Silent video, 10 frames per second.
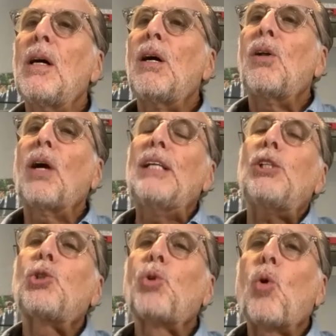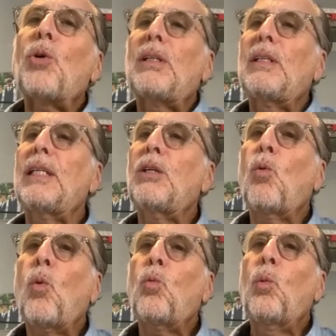But historically,
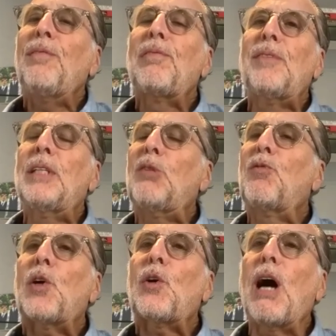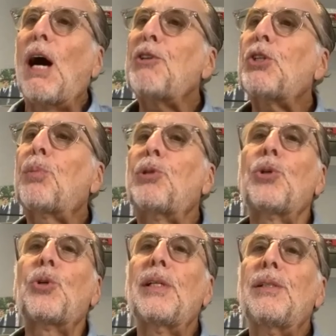we've lived in a very
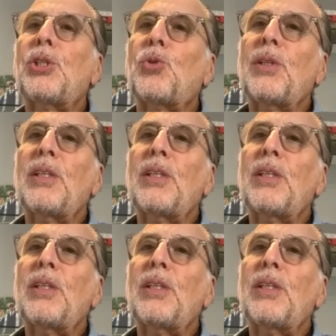entrepreneurial industry.